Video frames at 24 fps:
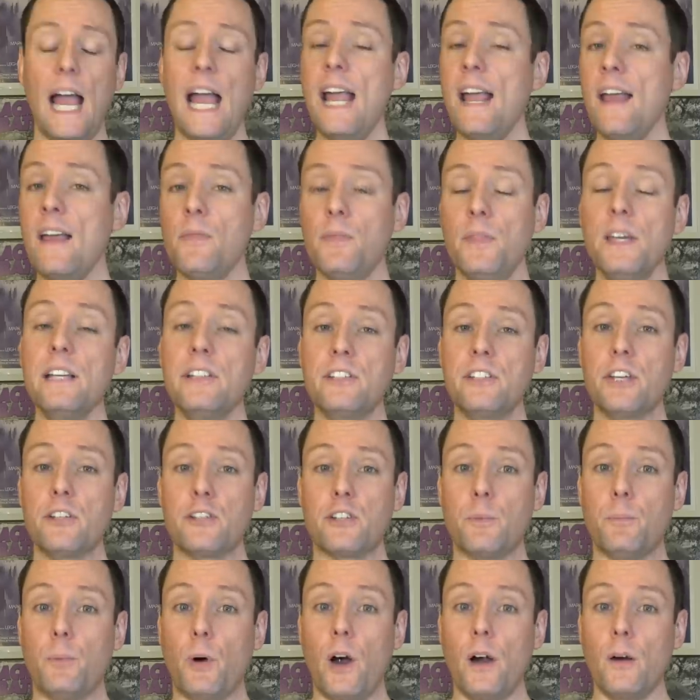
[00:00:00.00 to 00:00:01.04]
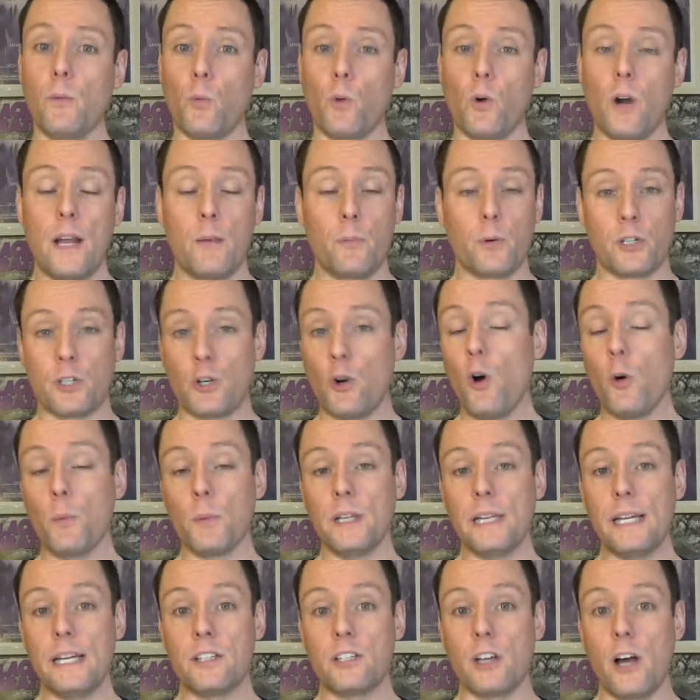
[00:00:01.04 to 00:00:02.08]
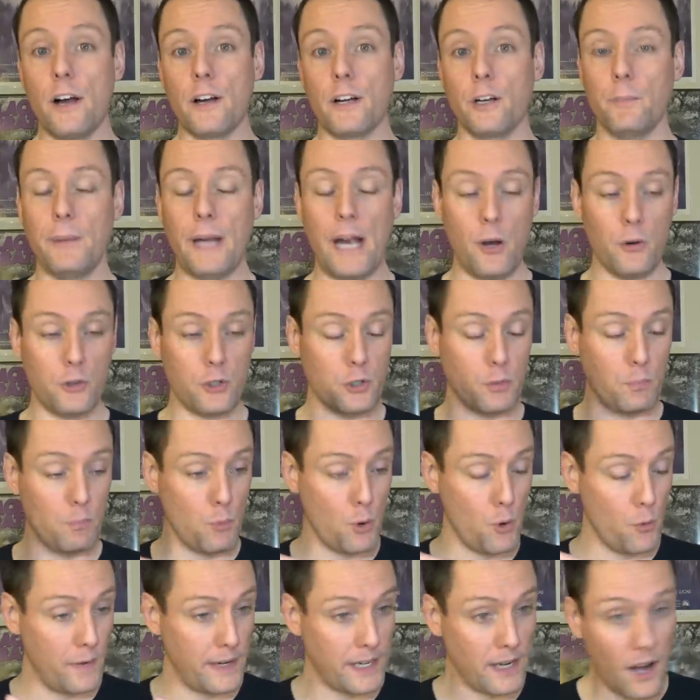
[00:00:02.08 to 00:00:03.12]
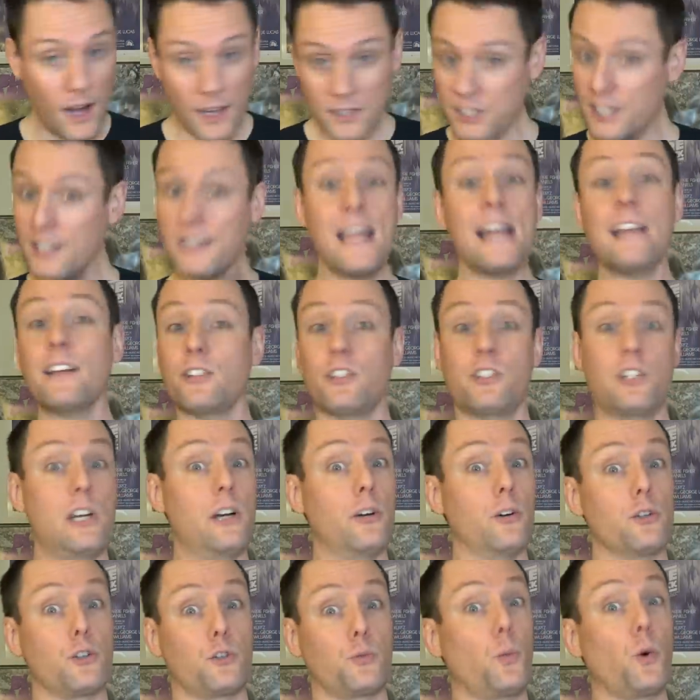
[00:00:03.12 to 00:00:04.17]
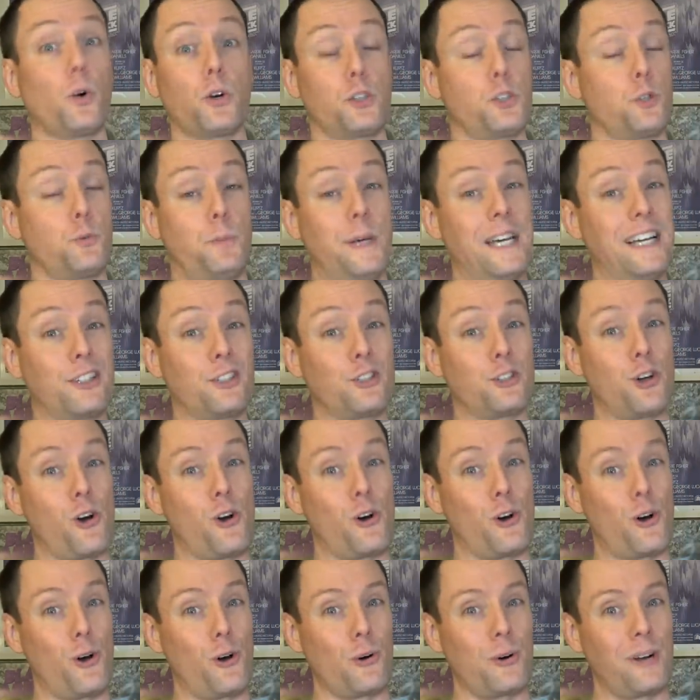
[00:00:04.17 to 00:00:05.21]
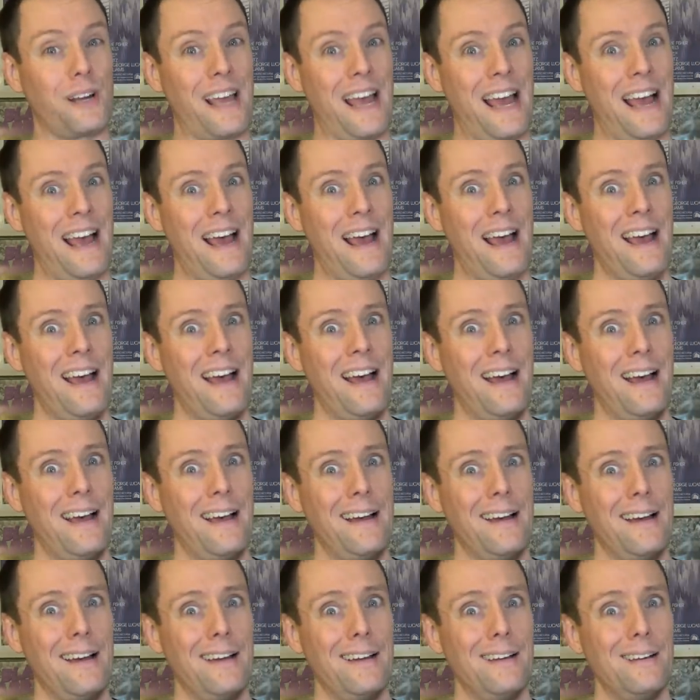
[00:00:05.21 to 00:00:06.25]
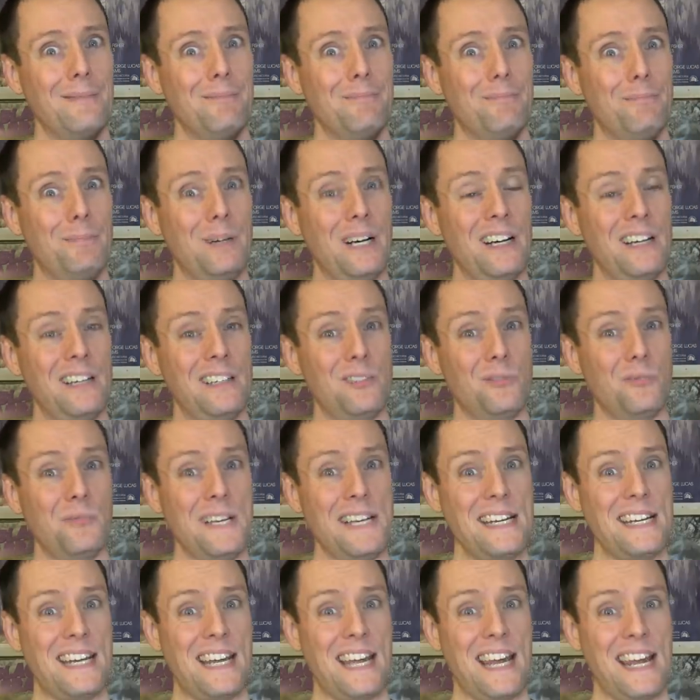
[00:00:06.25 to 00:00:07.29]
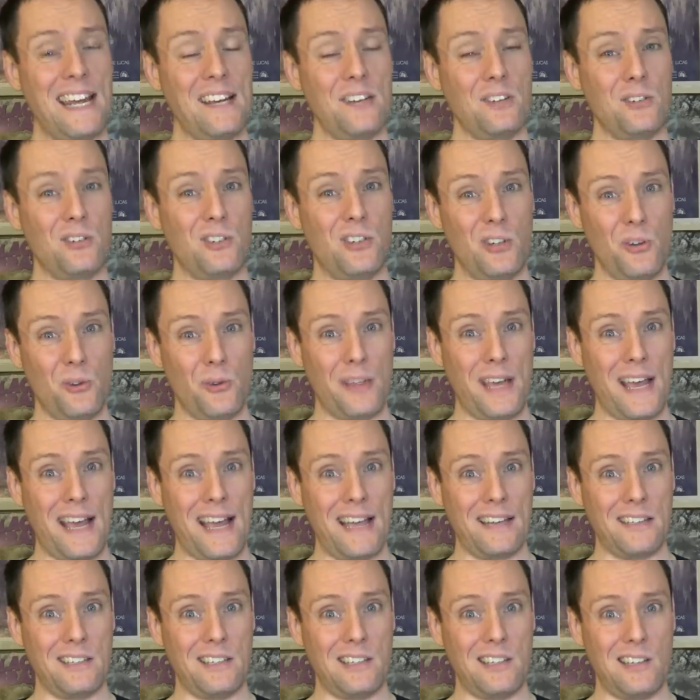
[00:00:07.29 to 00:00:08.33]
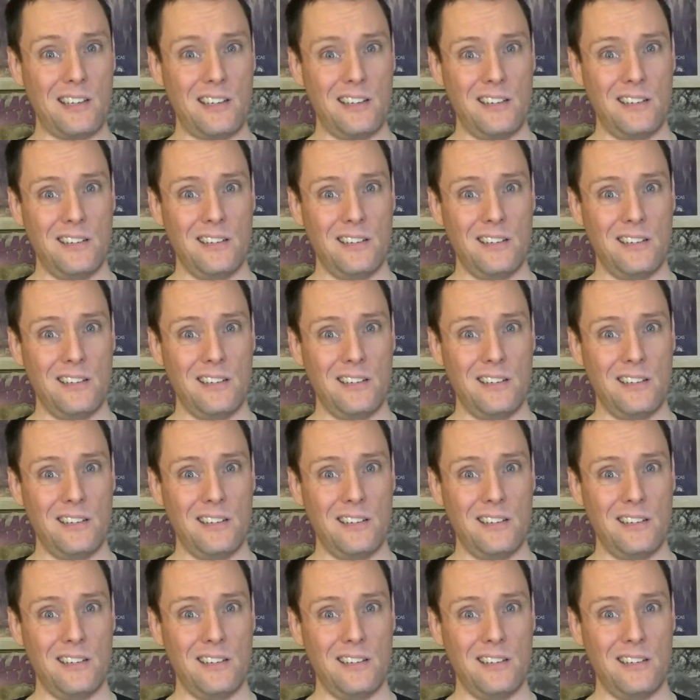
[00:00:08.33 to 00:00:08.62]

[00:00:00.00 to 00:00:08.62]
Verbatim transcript: And this is the part where I would normally talk about moving on to next year's Worst Picture. But we can't do that.